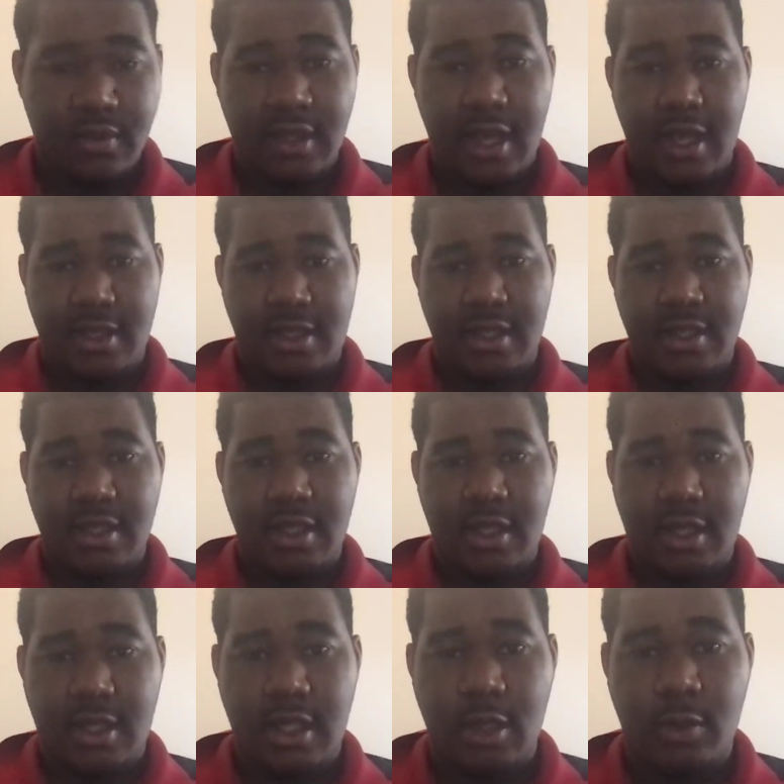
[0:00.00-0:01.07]
as I
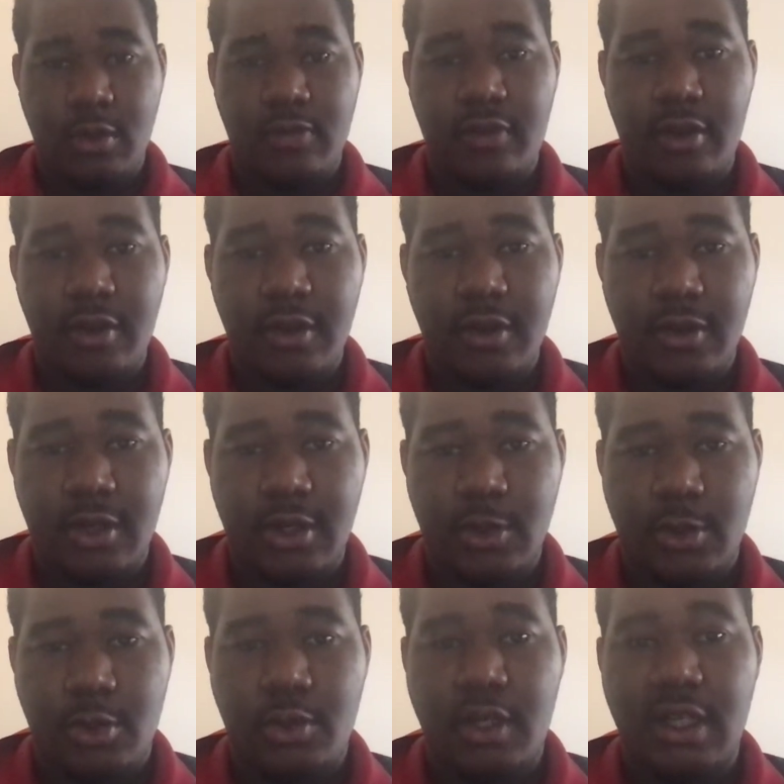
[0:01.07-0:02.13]
said, he was very good and he
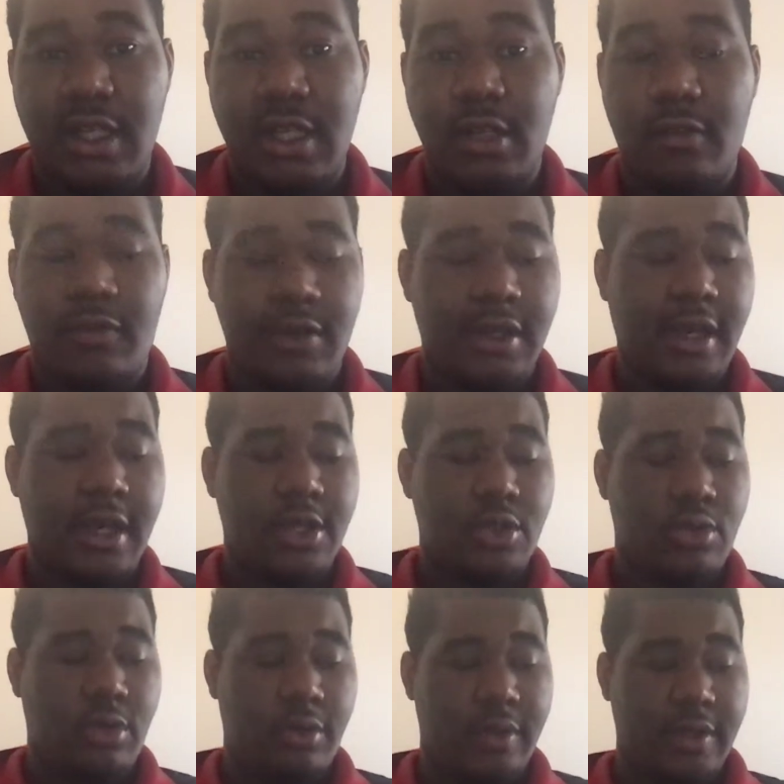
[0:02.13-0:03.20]
was a great leader for the
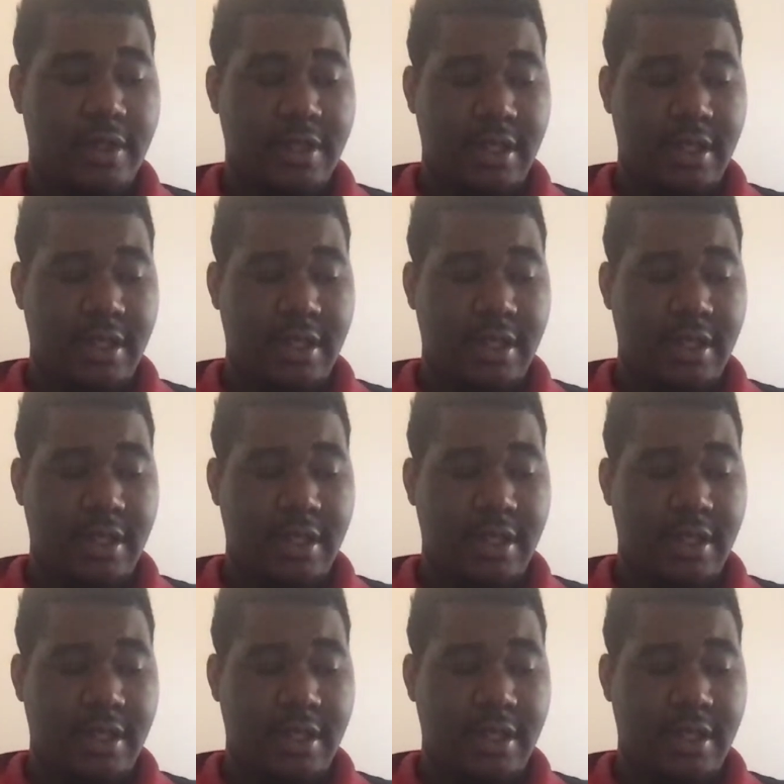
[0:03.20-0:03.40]
Ice Warriors.